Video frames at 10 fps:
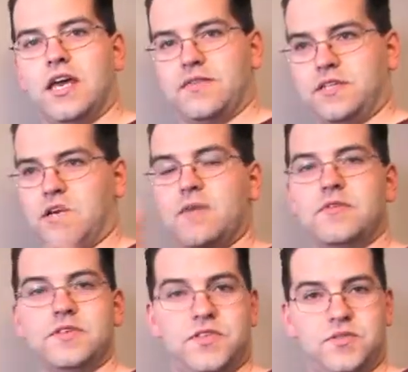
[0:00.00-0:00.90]
at the time
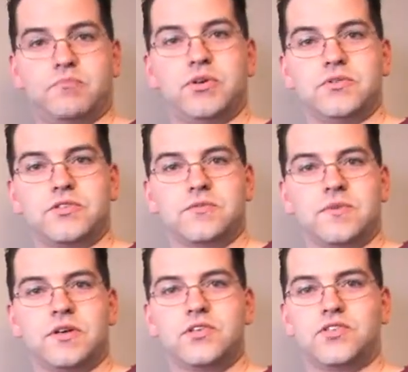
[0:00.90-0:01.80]
that the system boots.
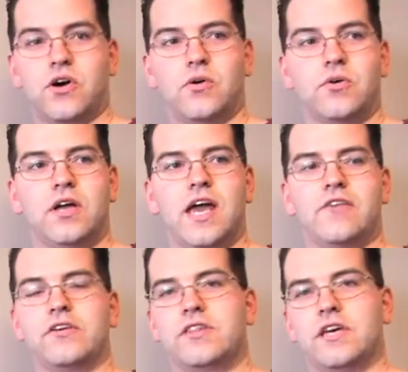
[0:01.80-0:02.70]
So
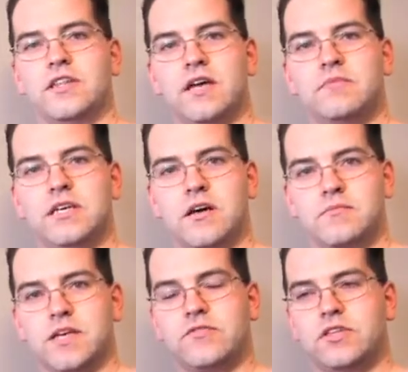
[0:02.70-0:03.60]
everything
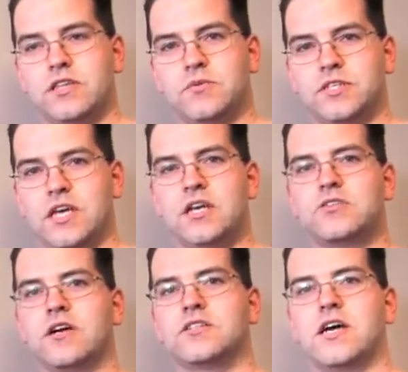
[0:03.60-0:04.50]
that was in a
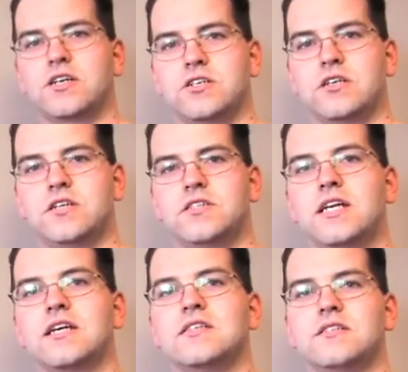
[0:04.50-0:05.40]
transaction is
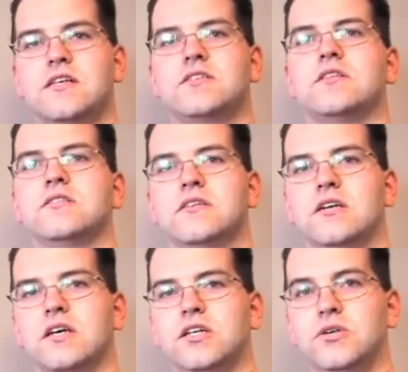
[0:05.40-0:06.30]
then consistent.
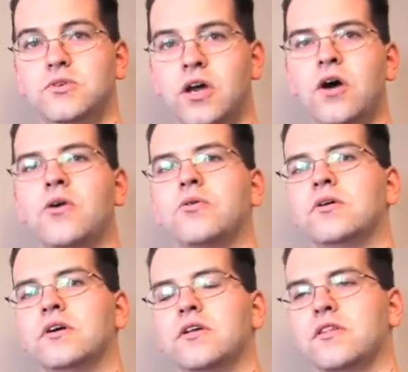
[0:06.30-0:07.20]
You
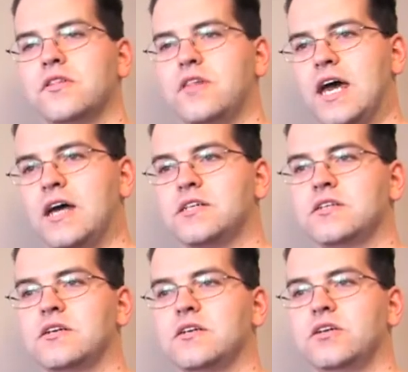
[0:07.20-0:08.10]
know that
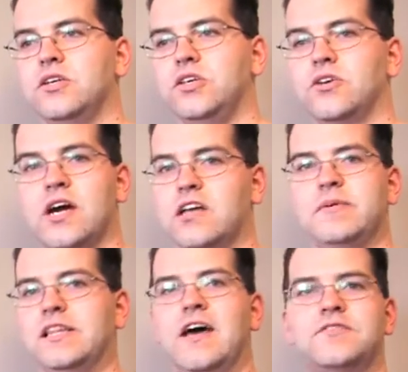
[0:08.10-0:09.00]
you're not
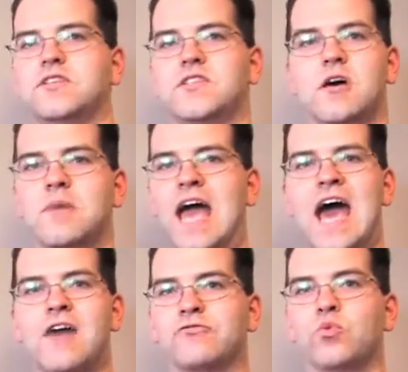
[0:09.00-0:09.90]
going to be left in some
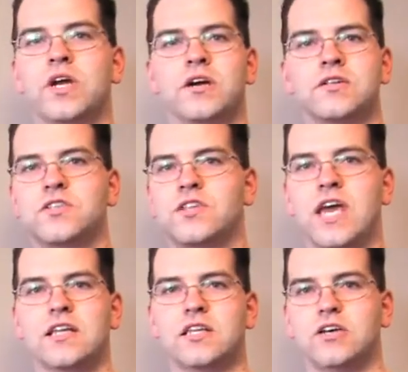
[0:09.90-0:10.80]
half weird
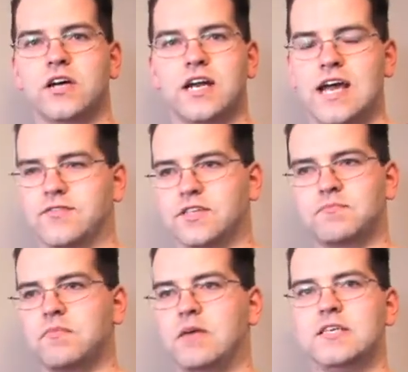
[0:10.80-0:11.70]
state that you're going to have
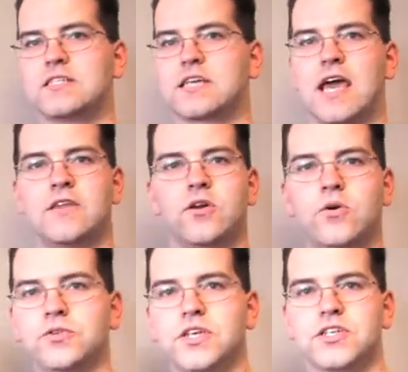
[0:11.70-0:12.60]
to maybe scan the
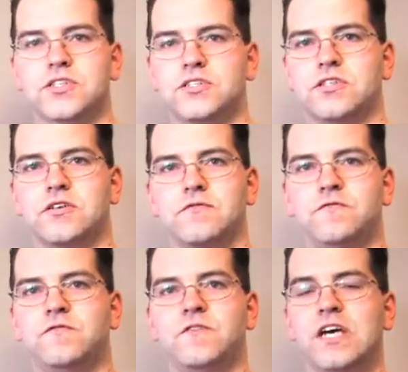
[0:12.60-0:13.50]
whole disk to
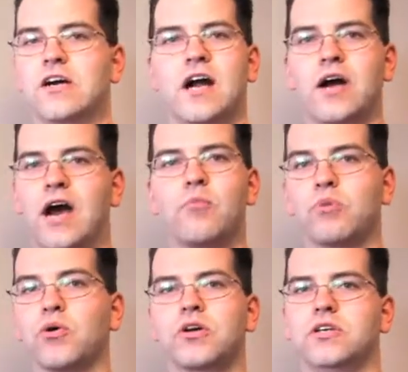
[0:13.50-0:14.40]
figure out how
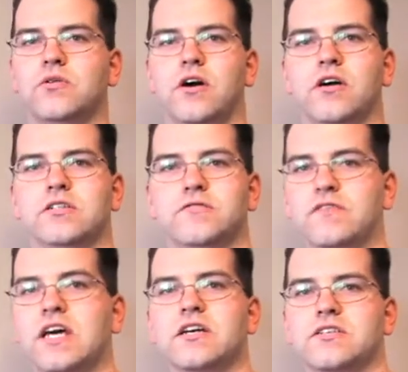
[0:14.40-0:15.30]
broken you are to
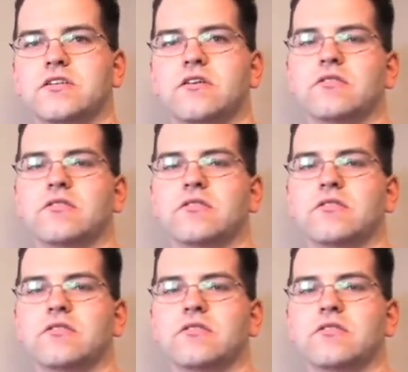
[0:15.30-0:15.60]
fix.